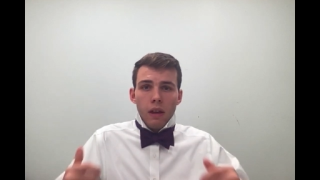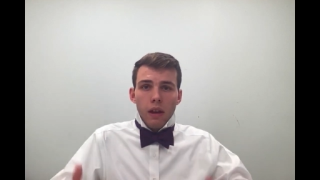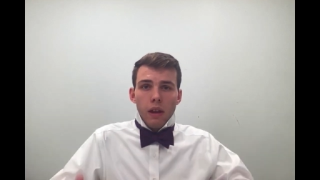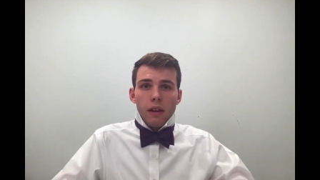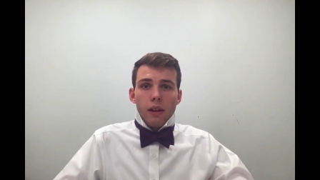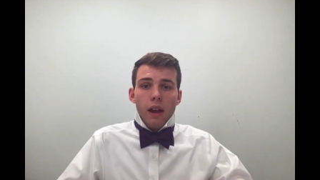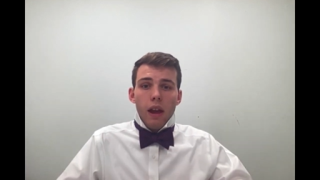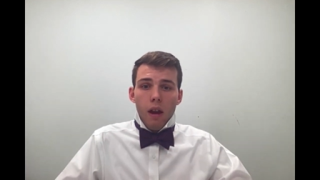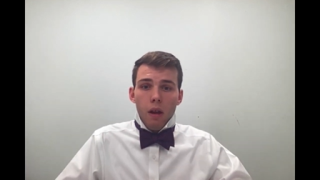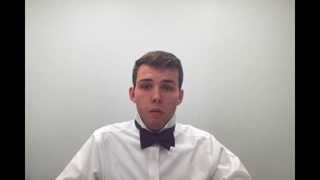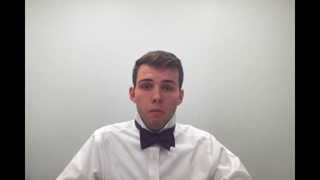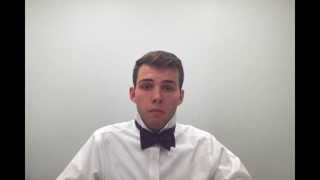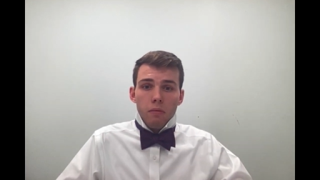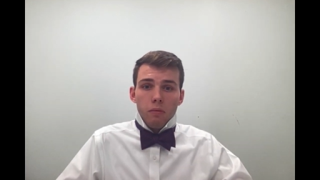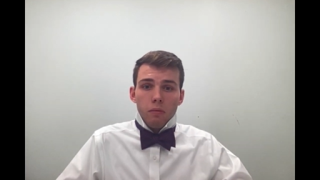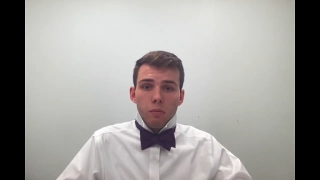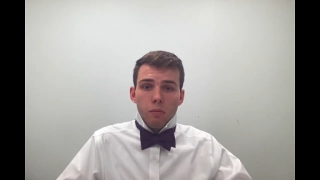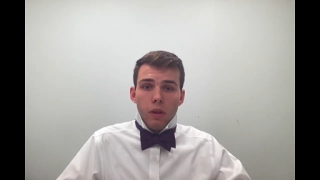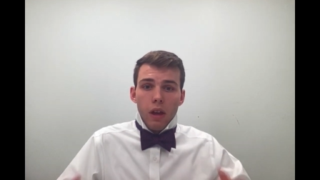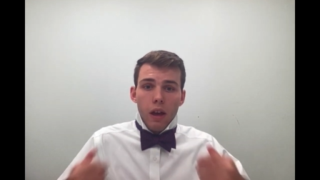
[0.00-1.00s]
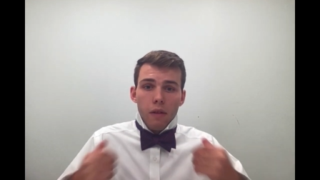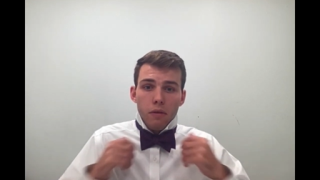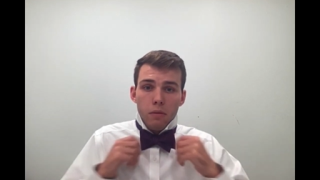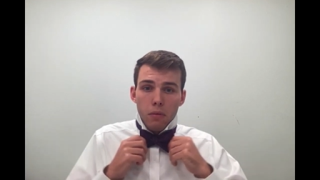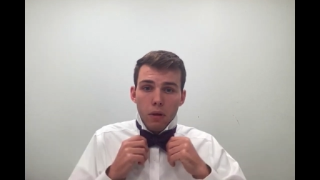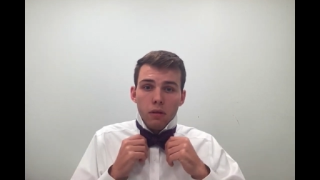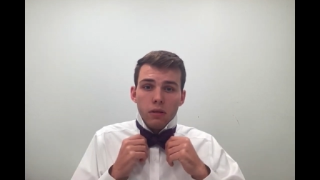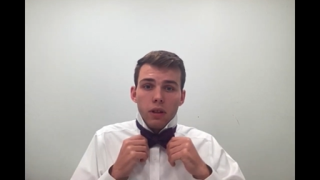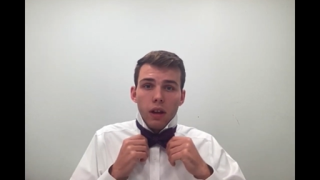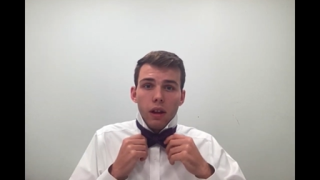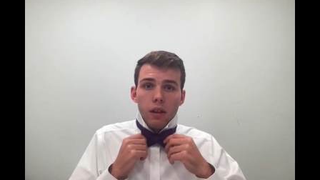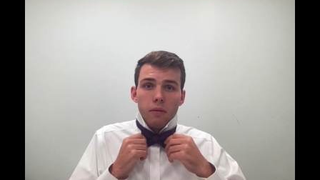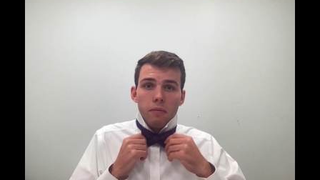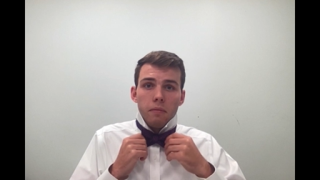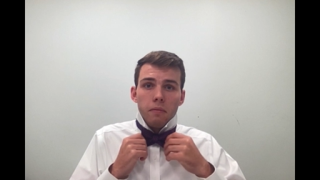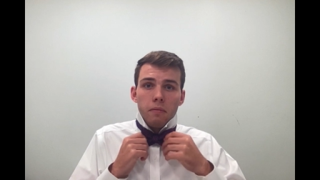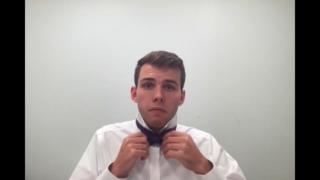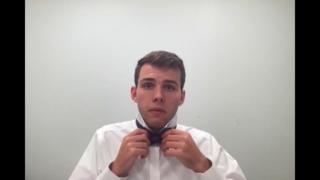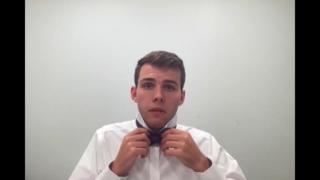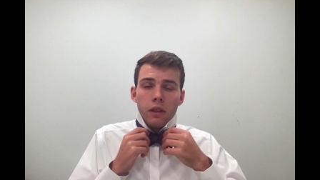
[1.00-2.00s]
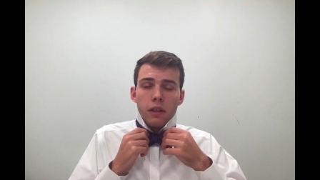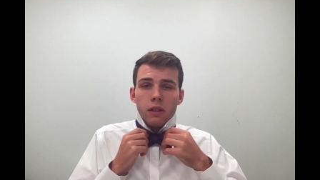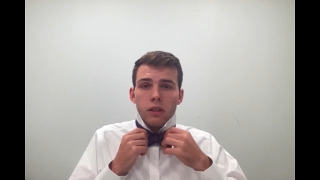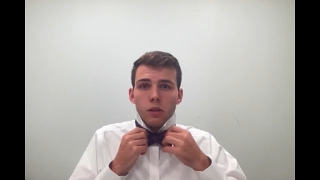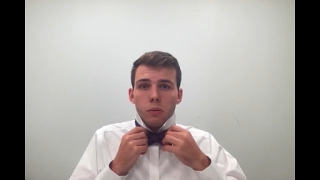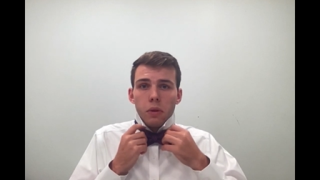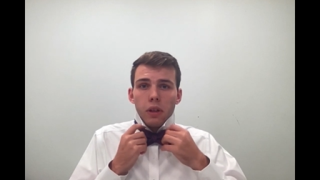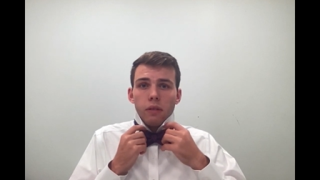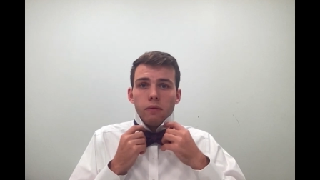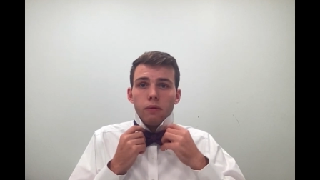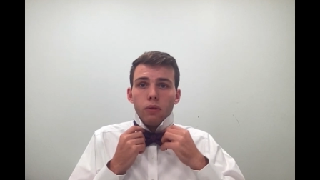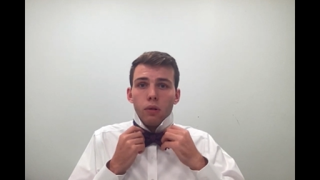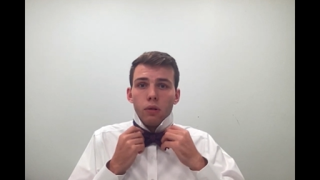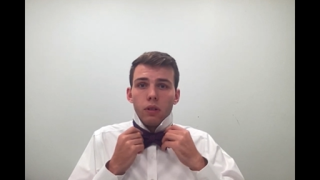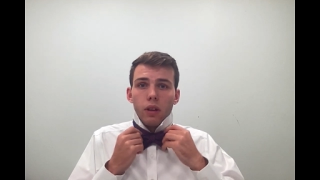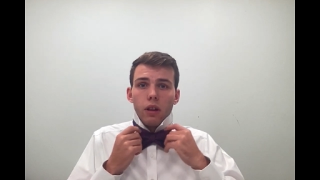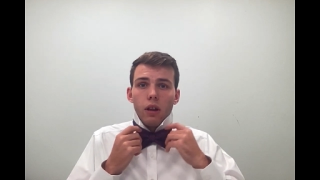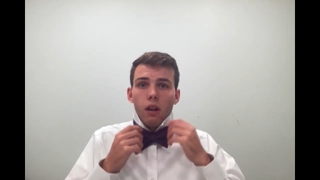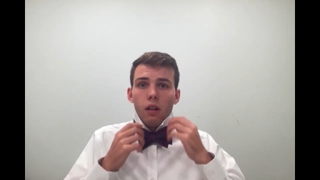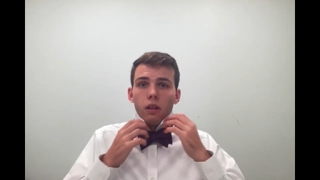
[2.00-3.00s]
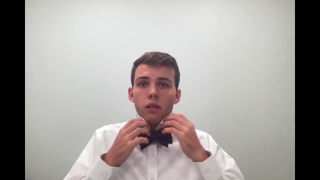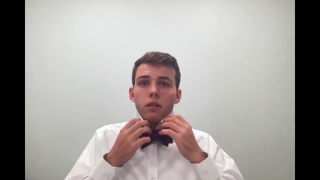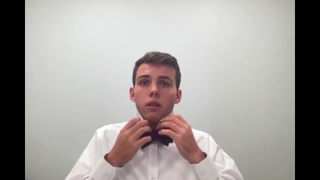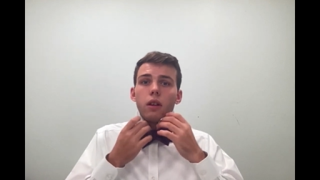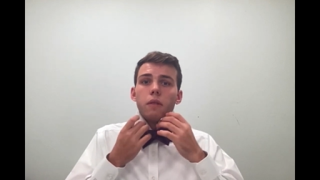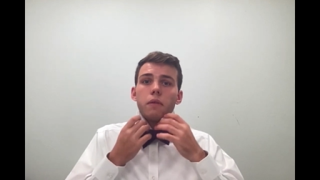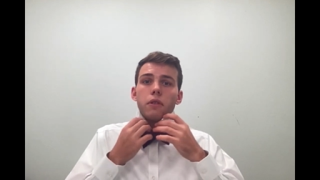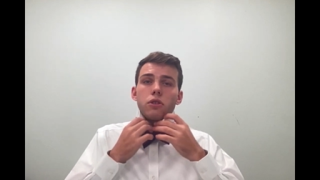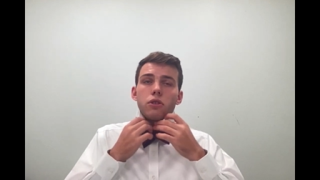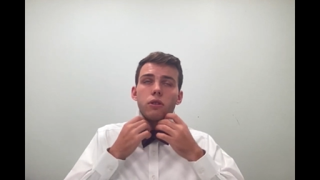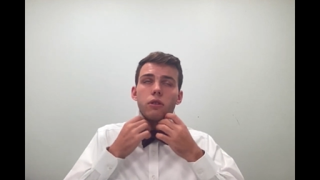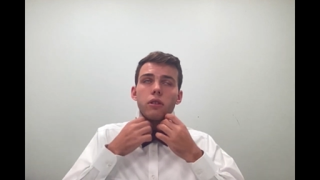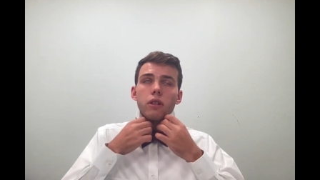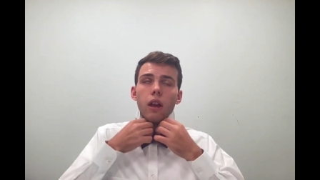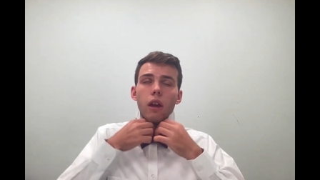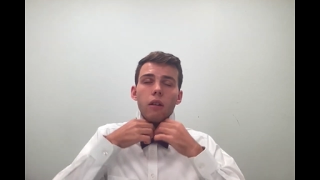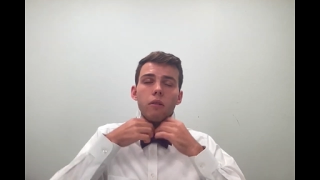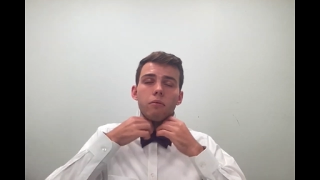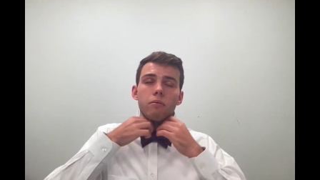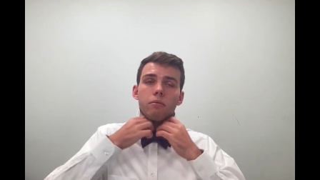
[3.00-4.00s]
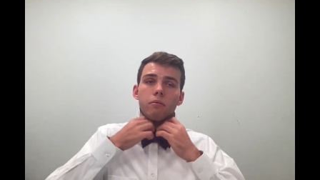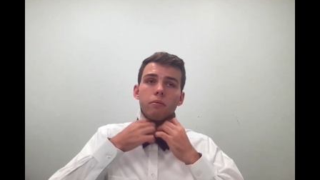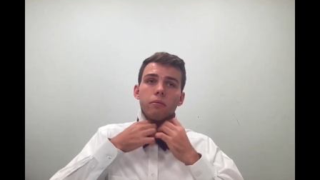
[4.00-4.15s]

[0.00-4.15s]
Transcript: And now we have our bow tie. So we can fold the collar of our shirt down